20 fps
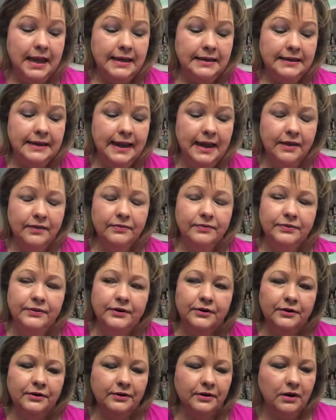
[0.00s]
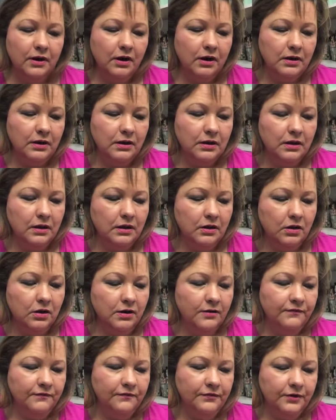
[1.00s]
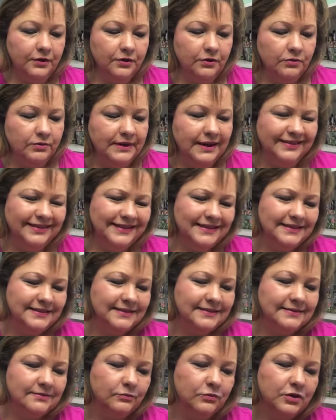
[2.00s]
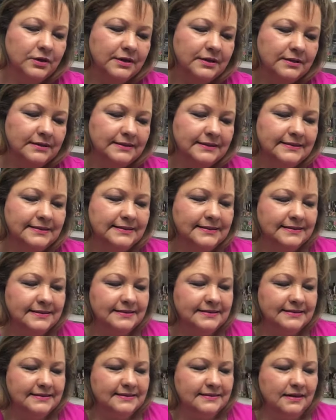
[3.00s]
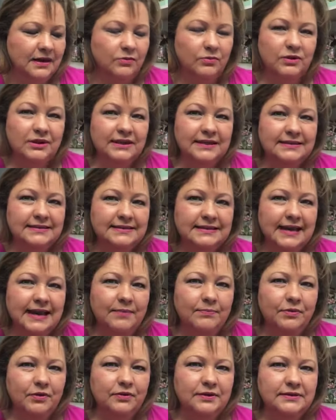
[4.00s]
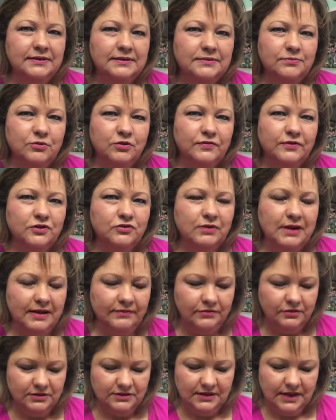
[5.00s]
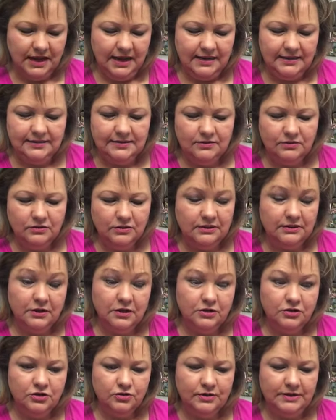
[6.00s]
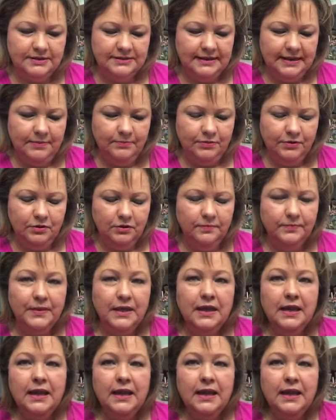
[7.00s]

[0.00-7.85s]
Now, there are a few, now this is, well, this is a, not really a sample. This is more of a travel size or a luxury sample.